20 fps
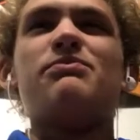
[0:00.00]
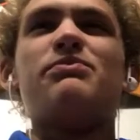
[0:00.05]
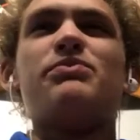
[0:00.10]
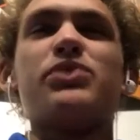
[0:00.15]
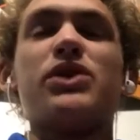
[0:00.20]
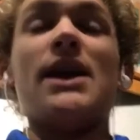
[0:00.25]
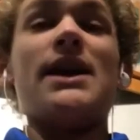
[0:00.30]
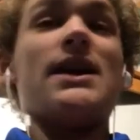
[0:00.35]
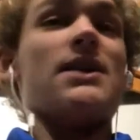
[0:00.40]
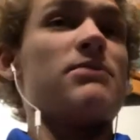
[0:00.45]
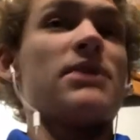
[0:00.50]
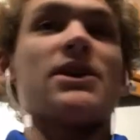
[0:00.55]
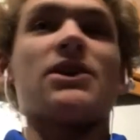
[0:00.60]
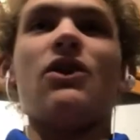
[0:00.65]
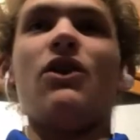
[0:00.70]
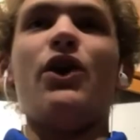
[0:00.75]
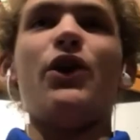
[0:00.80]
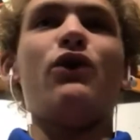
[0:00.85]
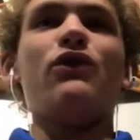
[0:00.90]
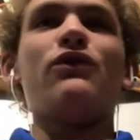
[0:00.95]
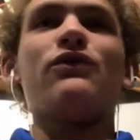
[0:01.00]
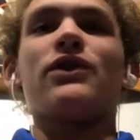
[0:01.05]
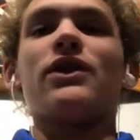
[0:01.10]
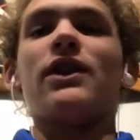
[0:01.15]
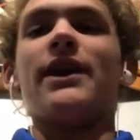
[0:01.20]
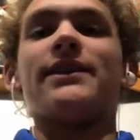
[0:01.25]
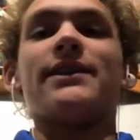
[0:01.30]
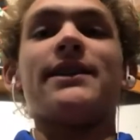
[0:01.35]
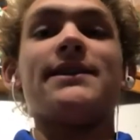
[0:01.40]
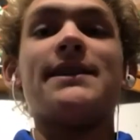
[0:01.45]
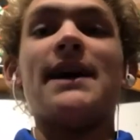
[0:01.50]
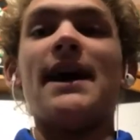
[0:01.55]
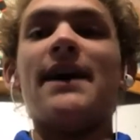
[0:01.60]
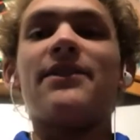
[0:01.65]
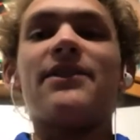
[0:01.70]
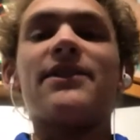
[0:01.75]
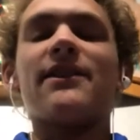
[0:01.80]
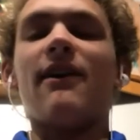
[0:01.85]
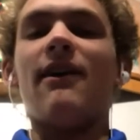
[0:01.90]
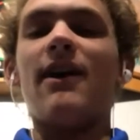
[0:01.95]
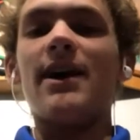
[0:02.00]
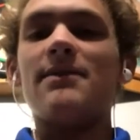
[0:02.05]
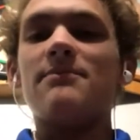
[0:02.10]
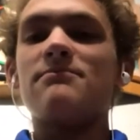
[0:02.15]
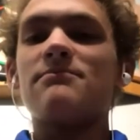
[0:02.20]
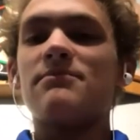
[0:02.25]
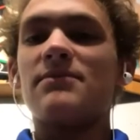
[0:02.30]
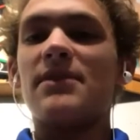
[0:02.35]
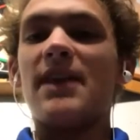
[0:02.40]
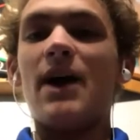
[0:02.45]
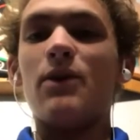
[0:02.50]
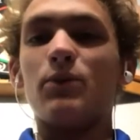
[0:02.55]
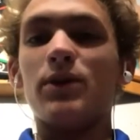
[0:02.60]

Blake McDonald for like the 10th time that